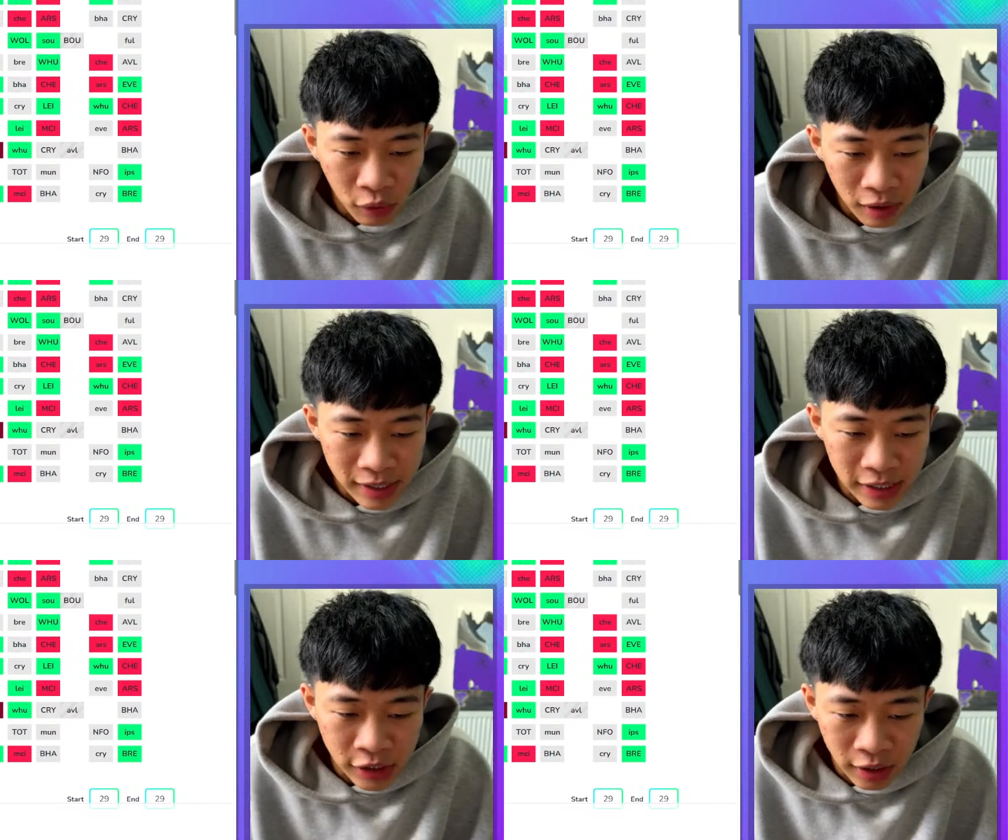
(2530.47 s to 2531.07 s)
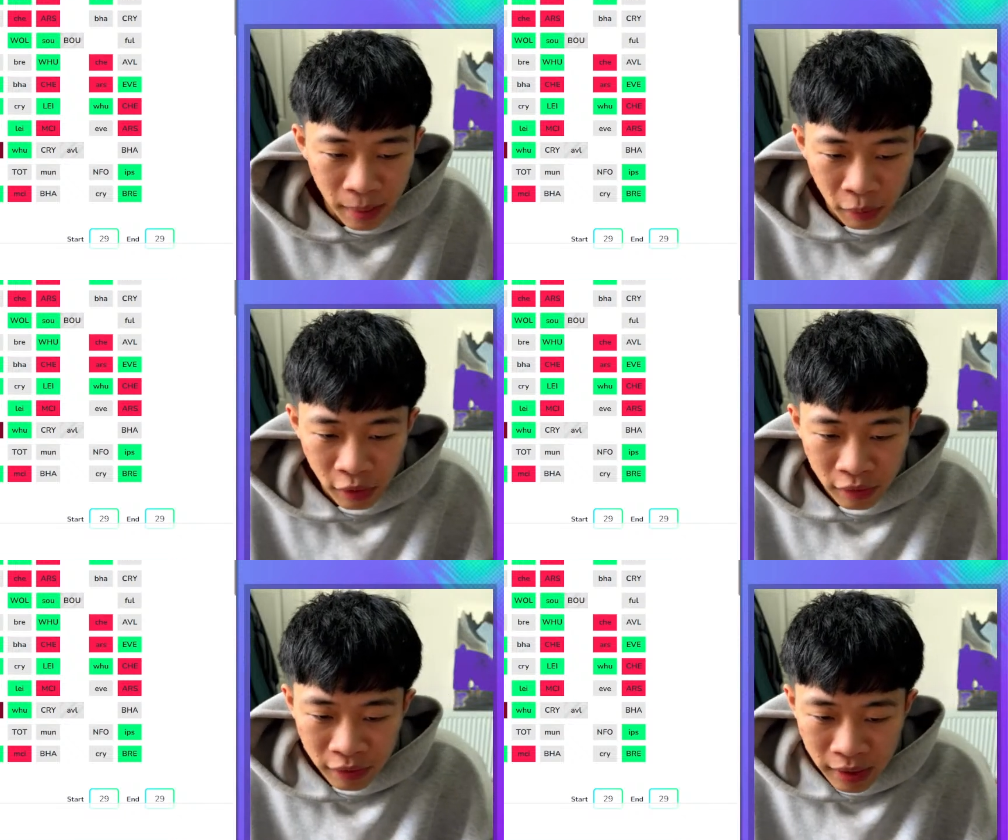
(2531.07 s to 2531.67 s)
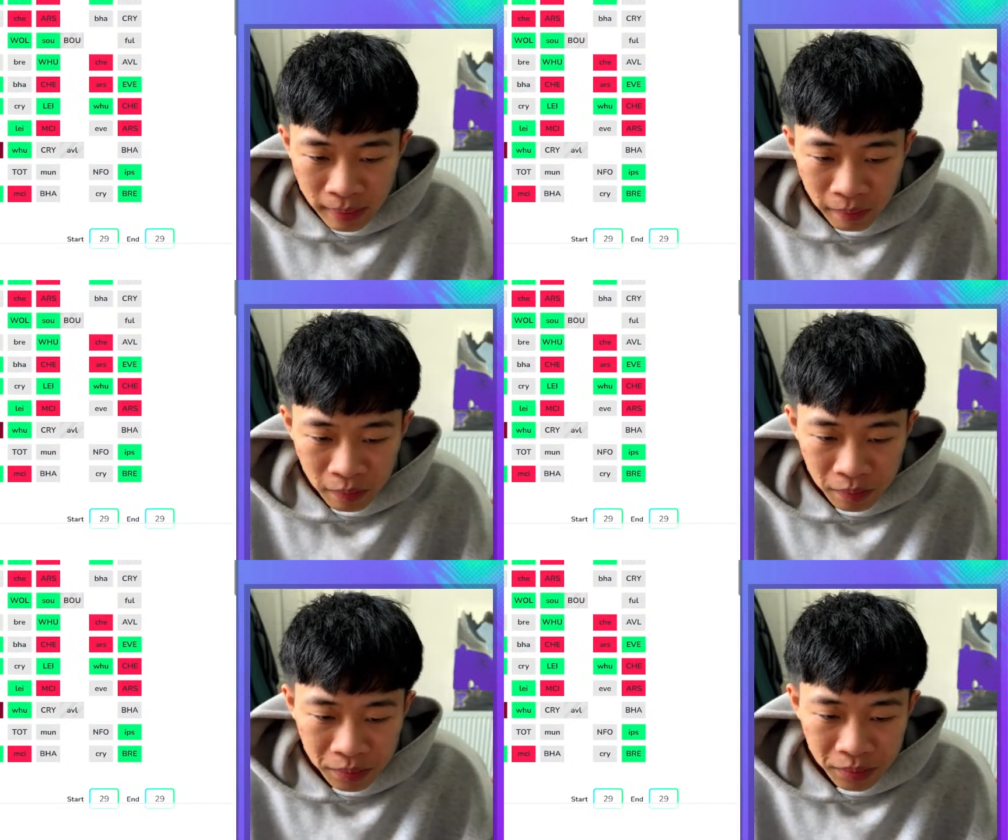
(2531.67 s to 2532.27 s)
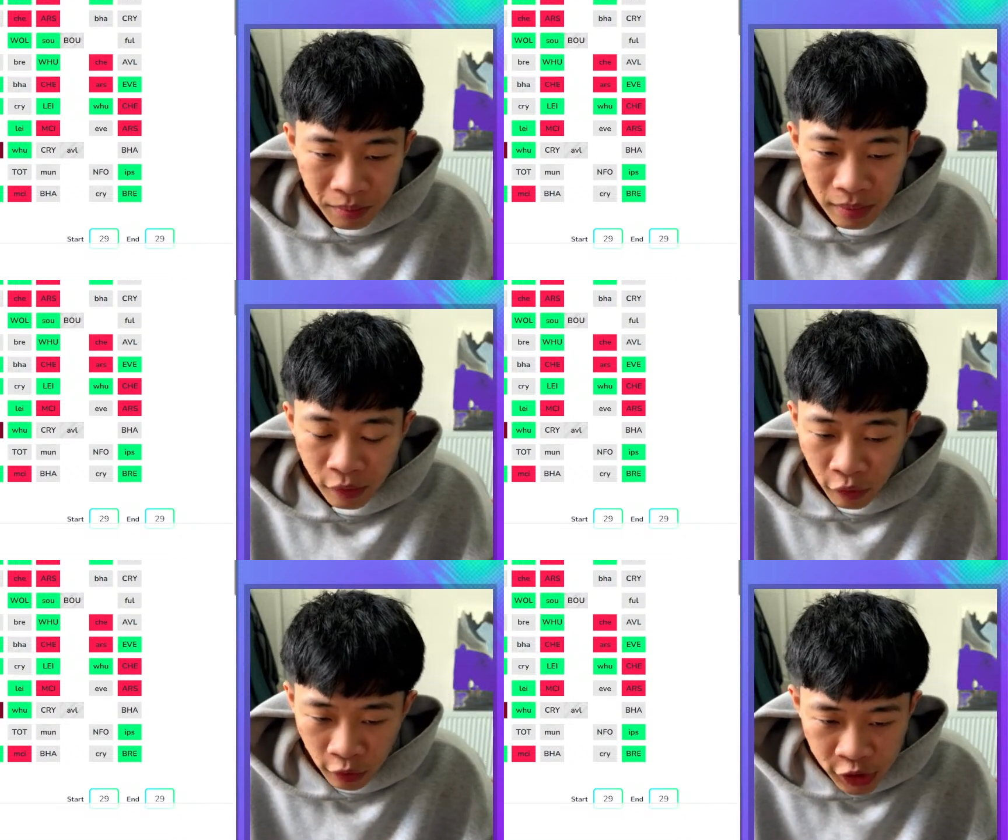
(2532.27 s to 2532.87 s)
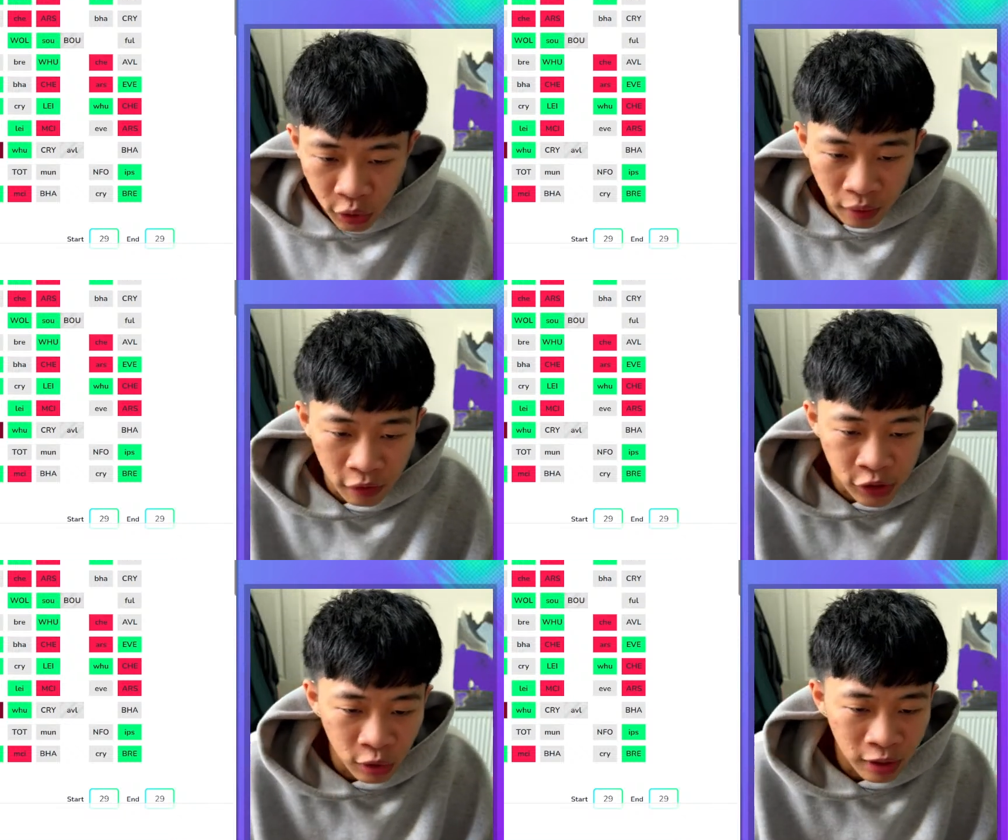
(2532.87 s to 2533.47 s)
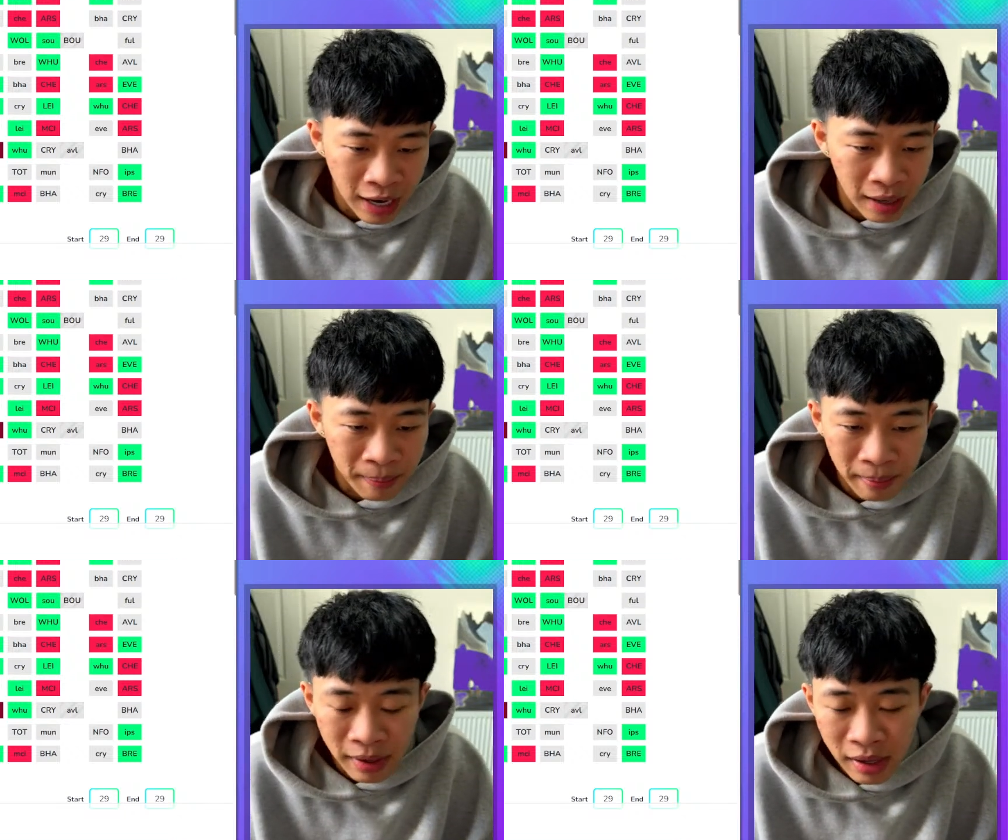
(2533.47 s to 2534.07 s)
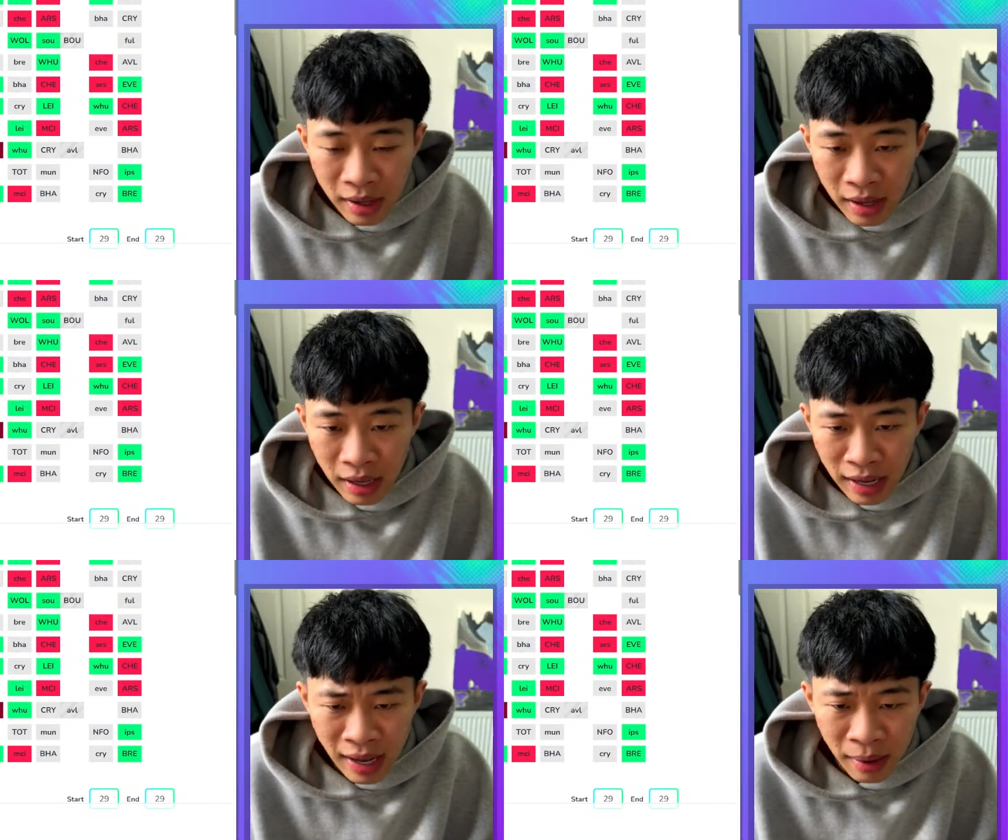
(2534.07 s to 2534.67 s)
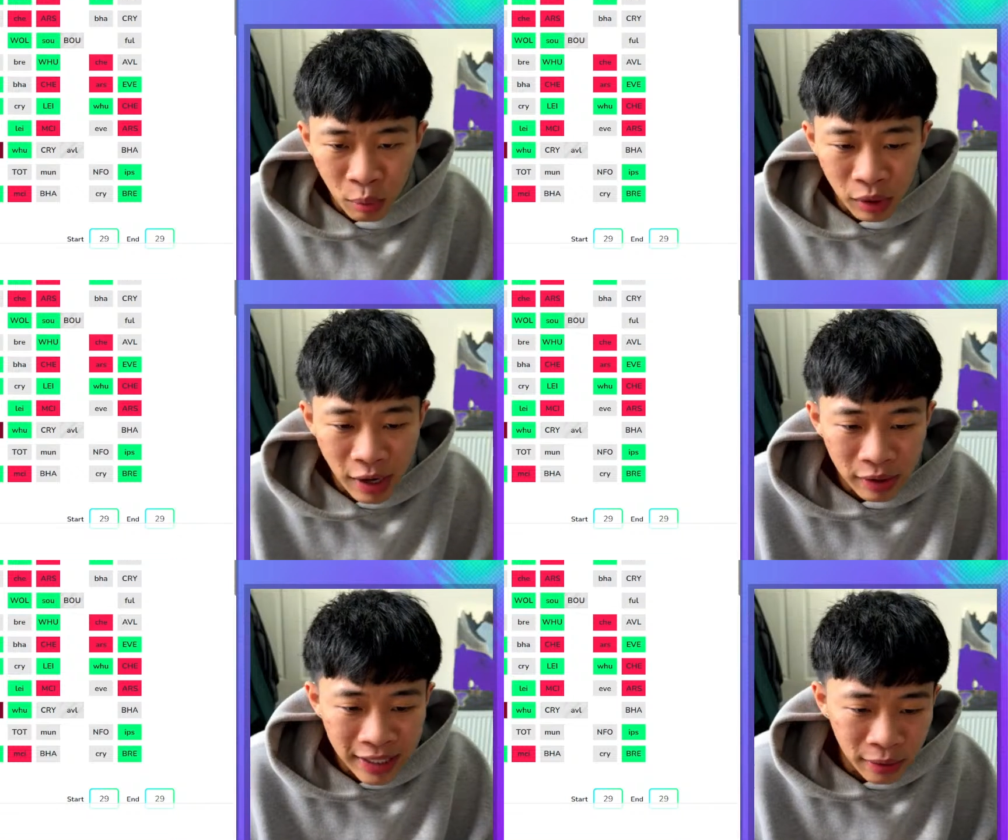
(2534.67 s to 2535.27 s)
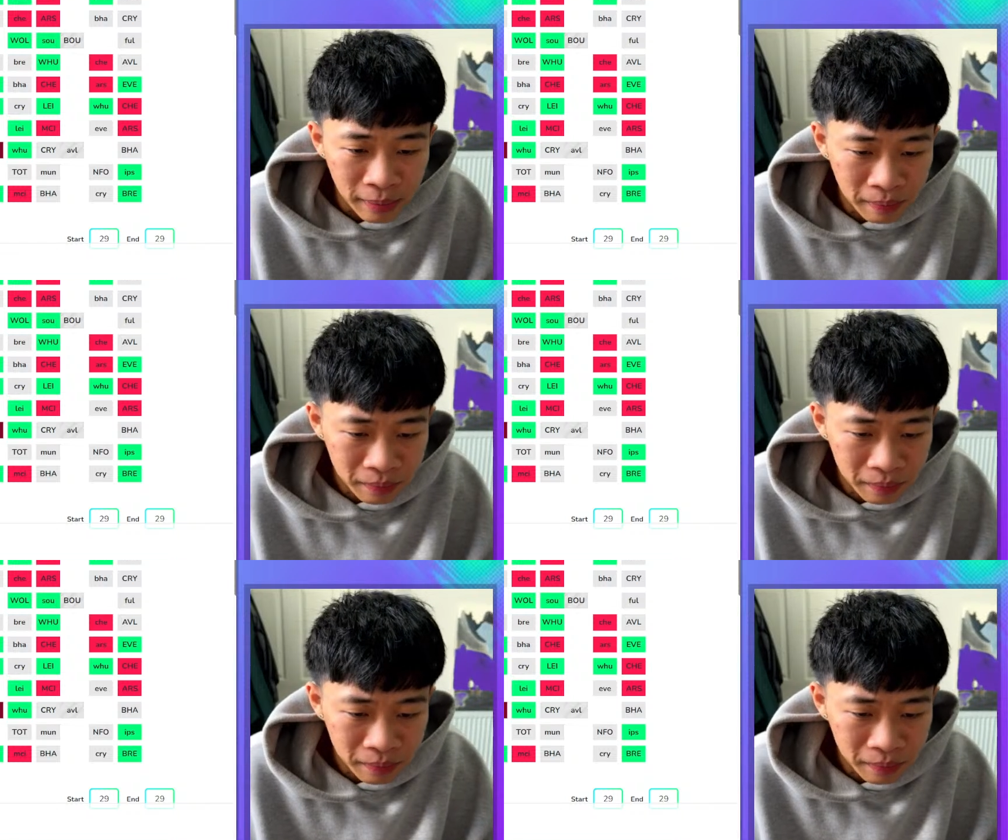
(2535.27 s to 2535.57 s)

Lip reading: Is it Choi approved? For sure, Callum. Without a doubt.